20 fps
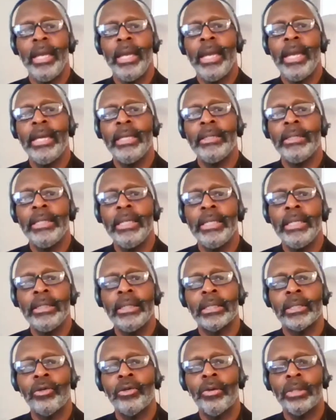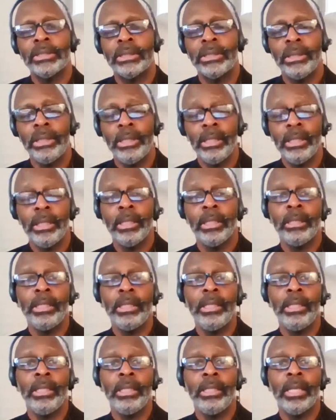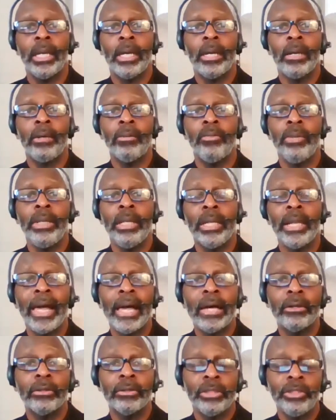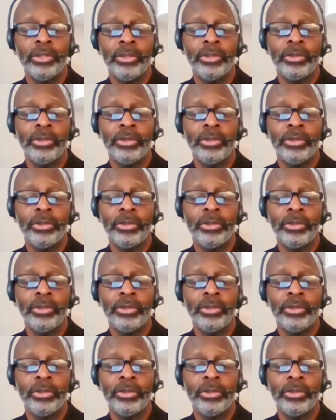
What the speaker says: And then of course we allow the